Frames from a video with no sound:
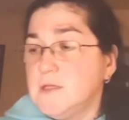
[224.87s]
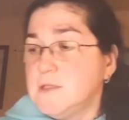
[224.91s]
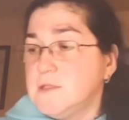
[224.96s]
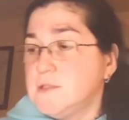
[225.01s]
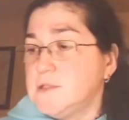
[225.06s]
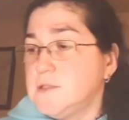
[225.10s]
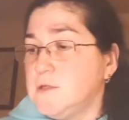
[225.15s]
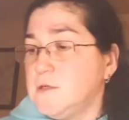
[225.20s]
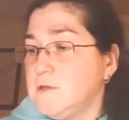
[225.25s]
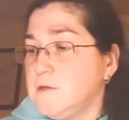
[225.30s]

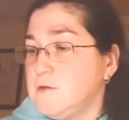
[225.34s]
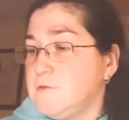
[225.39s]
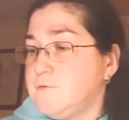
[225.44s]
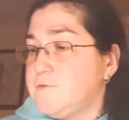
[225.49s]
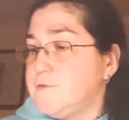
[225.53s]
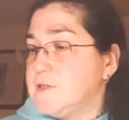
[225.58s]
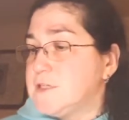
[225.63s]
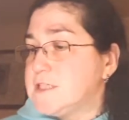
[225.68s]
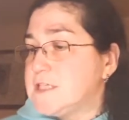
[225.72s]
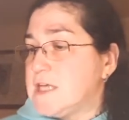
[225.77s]
So,
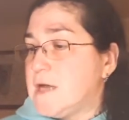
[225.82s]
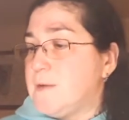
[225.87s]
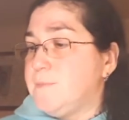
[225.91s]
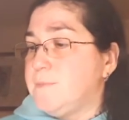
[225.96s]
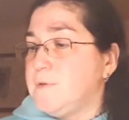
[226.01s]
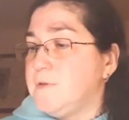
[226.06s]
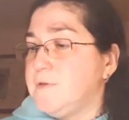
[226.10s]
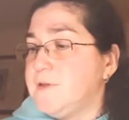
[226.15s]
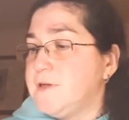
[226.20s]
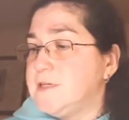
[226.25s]
for
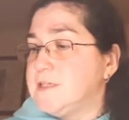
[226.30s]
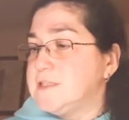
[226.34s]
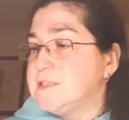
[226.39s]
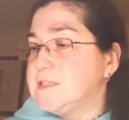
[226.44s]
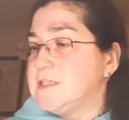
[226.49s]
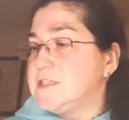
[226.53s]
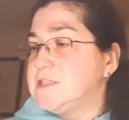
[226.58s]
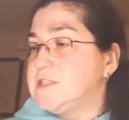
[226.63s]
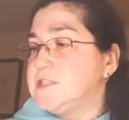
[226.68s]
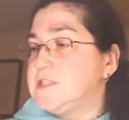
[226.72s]
example, there is
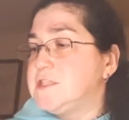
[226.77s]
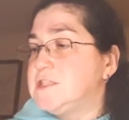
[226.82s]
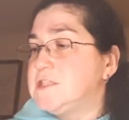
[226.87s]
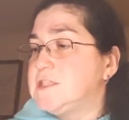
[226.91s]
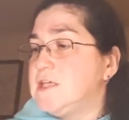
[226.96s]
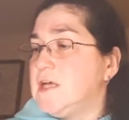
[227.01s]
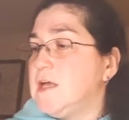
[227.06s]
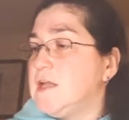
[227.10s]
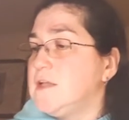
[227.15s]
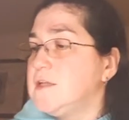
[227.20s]
the
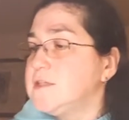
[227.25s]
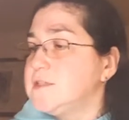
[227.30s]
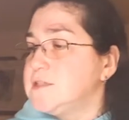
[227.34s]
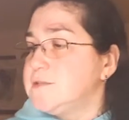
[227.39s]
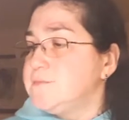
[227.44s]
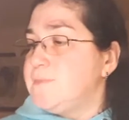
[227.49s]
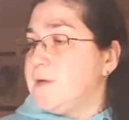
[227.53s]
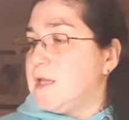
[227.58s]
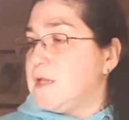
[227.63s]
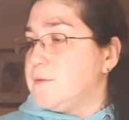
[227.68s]
GSL
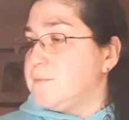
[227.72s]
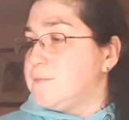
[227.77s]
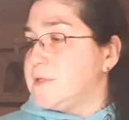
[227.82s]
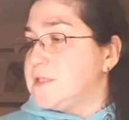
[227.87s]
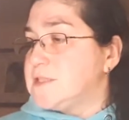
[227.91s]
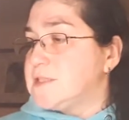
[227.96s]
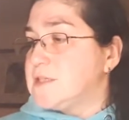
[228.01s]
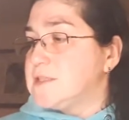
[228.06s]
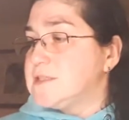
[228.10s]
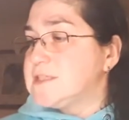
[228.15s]

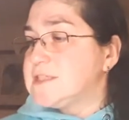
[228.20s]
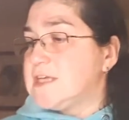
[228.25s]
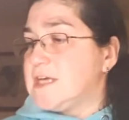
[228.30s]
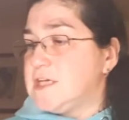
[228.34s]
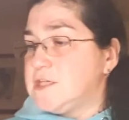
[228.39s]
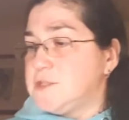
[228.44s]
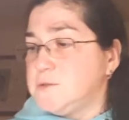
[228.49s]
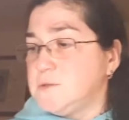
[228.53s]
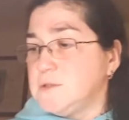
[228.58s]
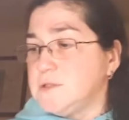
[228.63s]
developmental
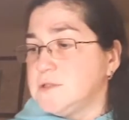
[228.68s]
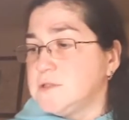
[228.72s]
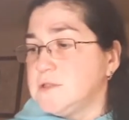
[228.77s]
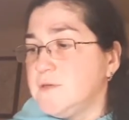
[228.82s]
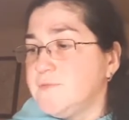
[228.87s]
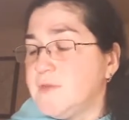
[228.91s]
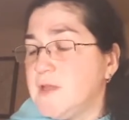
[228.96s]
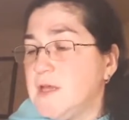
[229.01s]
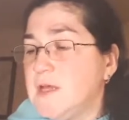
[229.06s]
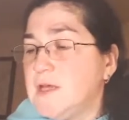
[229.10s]
schedules
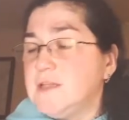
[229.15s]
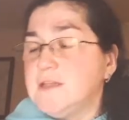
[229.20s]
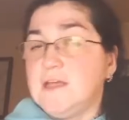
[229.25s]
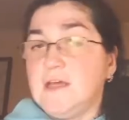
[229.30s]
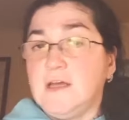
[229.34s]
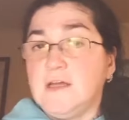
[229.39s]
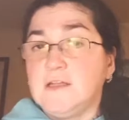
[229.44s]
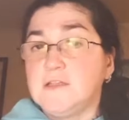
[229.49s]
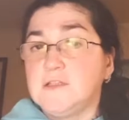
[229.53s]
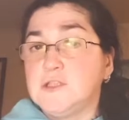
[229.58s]

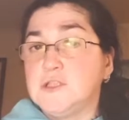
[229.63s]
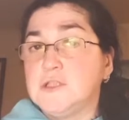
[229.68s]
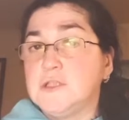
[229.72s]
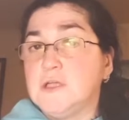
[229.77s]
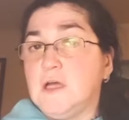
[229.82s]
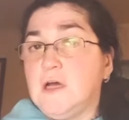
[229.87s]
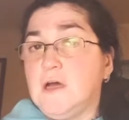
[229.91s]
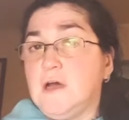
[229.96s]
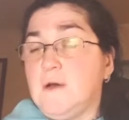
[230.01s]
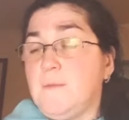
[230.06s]
that
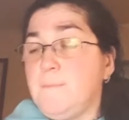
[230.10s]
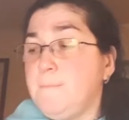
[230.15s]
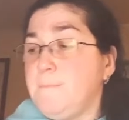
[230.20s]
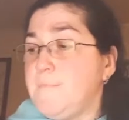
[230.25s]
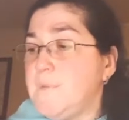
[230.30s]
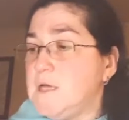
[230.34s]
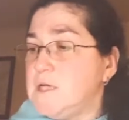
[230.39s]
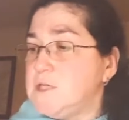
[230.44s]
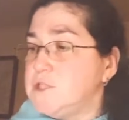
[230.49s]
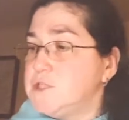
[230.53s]

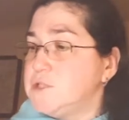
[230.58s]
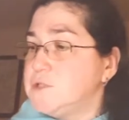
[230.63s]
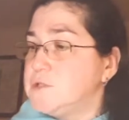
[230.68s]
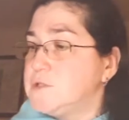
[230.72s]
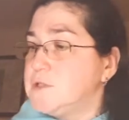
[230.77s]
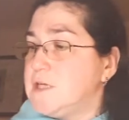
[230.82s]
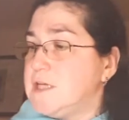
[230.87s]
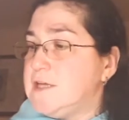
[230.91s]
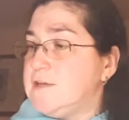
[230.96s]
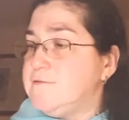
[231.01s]

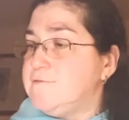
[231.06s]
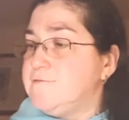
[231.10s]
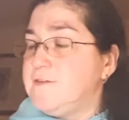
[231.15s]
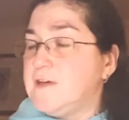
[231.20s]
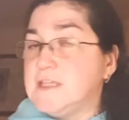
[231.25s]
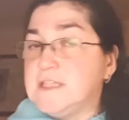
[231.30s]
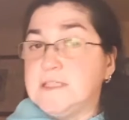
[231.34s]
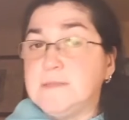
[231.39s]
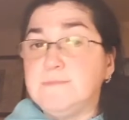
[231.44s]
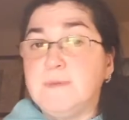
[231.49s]
measure
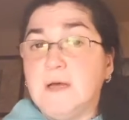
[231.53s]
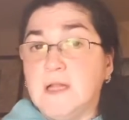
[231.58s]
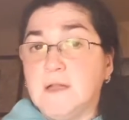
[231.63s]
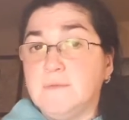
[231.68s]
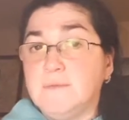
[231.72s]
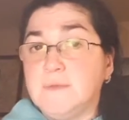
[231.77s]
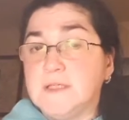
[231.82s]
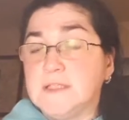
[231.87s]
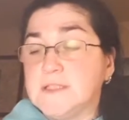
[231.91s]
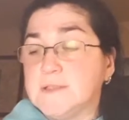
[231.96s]
infant
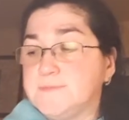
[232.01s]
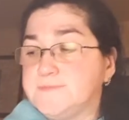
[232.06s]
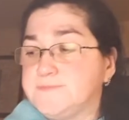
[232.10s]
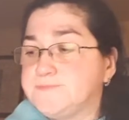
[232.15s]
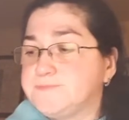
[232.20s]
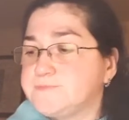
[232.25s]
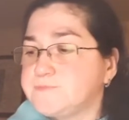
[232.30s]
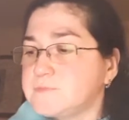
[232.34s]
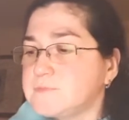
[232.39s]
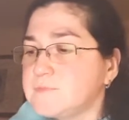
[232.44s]
development.
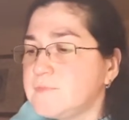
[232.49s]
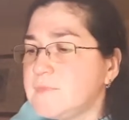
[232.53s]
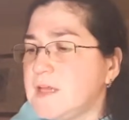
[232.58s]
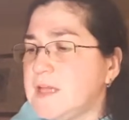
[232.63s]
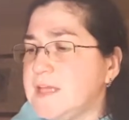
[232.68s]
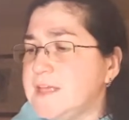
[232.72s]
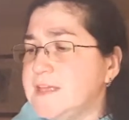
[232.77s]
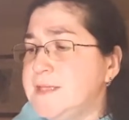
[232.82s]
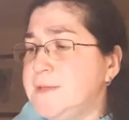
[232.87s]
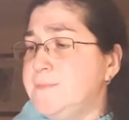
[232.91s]

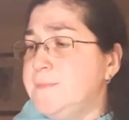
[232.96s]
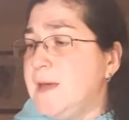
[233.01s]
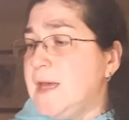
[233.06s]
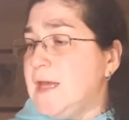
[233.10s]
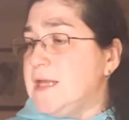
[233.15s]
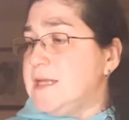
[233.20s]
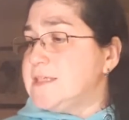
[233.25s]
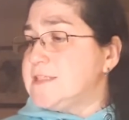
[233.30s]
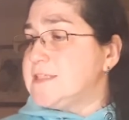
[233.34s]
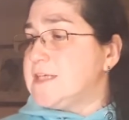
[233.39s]
The
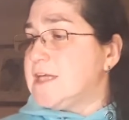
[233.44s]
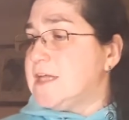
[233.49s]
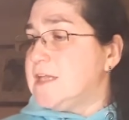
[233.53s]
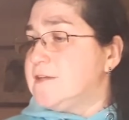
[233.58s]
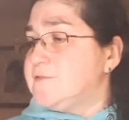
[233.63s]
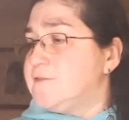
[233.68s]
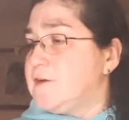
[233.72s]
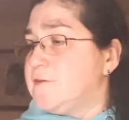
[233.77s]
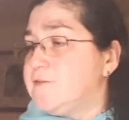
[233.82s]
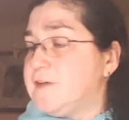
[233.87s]
Bailey
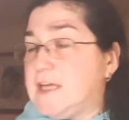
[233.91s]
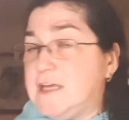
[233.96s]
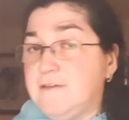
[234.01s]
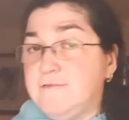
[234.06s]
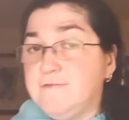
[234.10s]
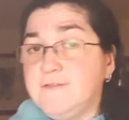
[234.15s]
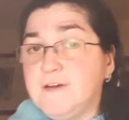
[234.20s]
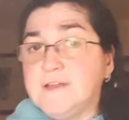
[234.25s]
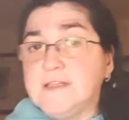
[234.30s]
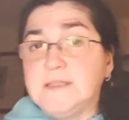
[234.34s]
scale of
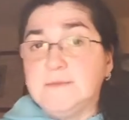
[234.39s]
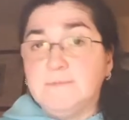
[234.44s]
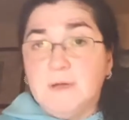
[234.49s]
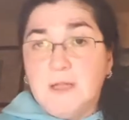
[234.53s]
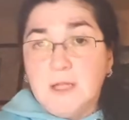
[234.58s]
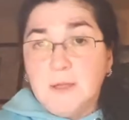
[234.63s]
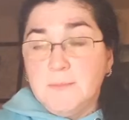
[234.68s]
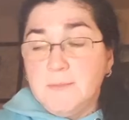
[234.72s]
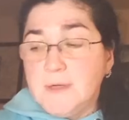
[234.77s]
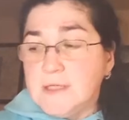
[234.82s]
infant
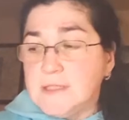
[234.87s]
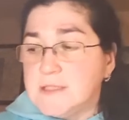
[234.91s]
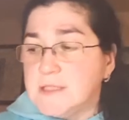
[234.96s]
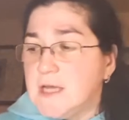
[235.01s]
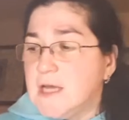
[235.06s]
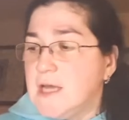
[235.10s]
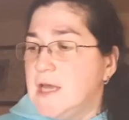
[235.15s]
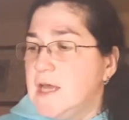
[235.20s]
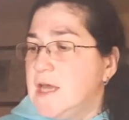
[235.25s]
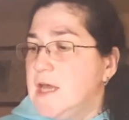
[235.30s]
development
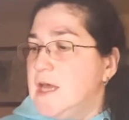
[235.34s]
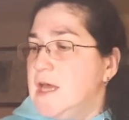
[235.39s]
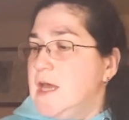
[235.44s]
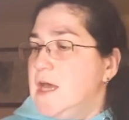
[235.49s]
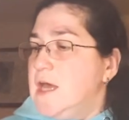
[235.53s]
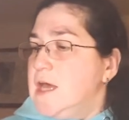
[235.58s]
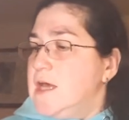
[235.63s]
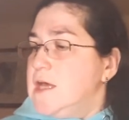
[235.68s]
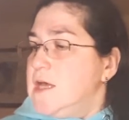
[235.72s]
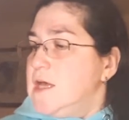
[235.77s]

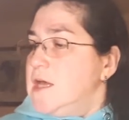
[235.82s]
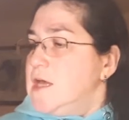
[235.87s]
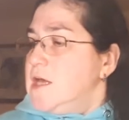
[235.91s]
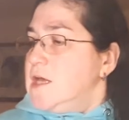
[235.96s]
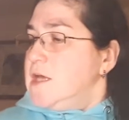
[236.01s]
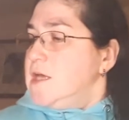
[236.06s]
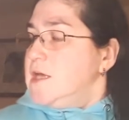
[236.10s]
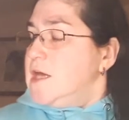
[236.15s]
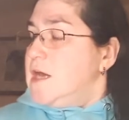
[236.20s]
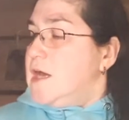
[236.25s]

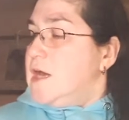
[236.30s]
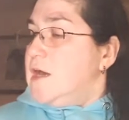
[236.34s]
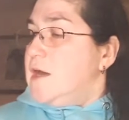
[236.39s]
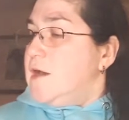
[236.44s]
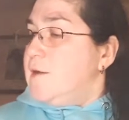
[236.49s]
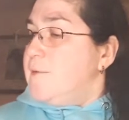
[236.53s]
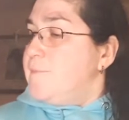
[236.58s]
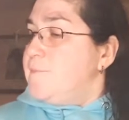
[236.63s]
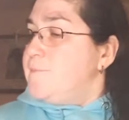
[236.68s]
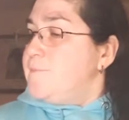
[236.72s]

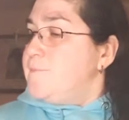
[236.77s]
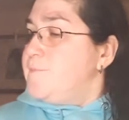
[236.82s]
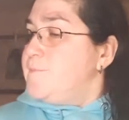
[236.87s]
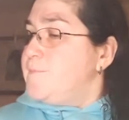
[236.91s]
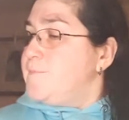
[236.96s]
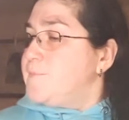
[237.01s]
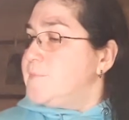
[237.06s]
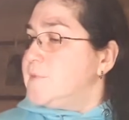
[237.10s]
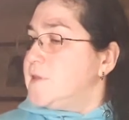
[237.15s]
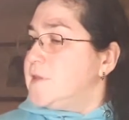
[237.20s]

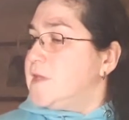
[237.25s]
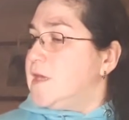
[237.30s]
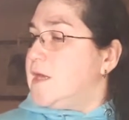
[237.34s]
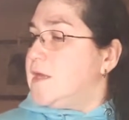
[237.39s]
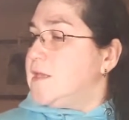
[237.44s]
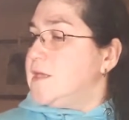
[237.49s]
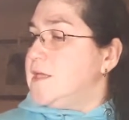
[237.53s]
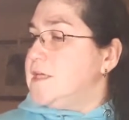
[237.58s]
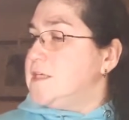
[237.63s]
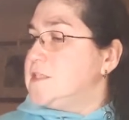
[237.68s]

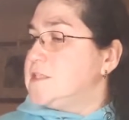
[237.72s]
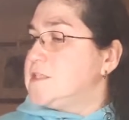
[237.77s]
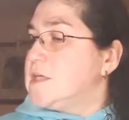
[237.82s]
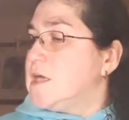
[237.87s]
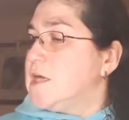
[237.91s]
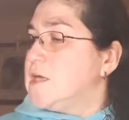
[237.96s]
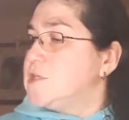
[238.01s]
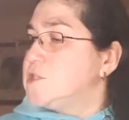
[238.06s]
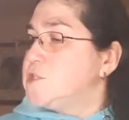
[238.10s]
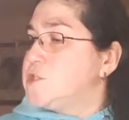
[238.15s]
that is
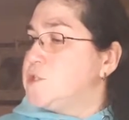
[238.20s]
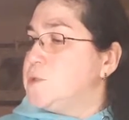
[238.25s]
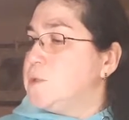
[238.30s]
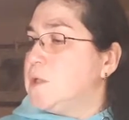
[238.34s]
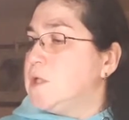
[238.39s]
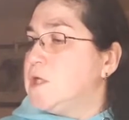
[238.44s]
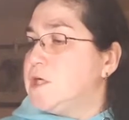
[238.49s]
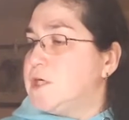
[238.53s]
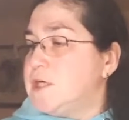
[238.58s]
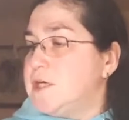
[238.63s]
to
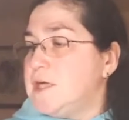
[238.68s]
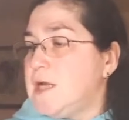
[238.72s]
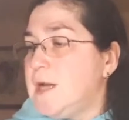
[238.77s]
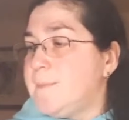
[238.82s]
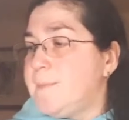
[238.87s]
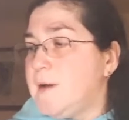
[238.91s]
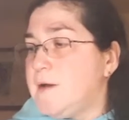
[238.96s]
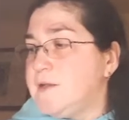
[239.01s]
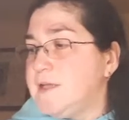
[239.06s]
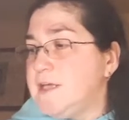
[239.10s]
learn
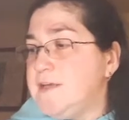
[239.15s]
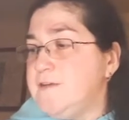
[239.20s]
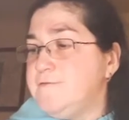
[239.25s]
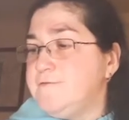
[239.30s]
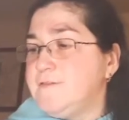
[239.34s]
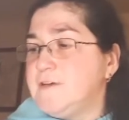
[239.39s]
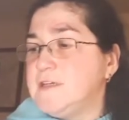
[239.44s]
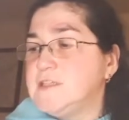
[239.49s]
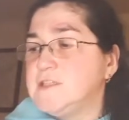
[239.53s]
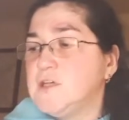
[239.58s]
about
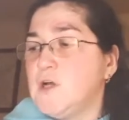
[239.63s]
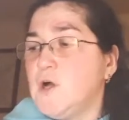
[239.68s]
infant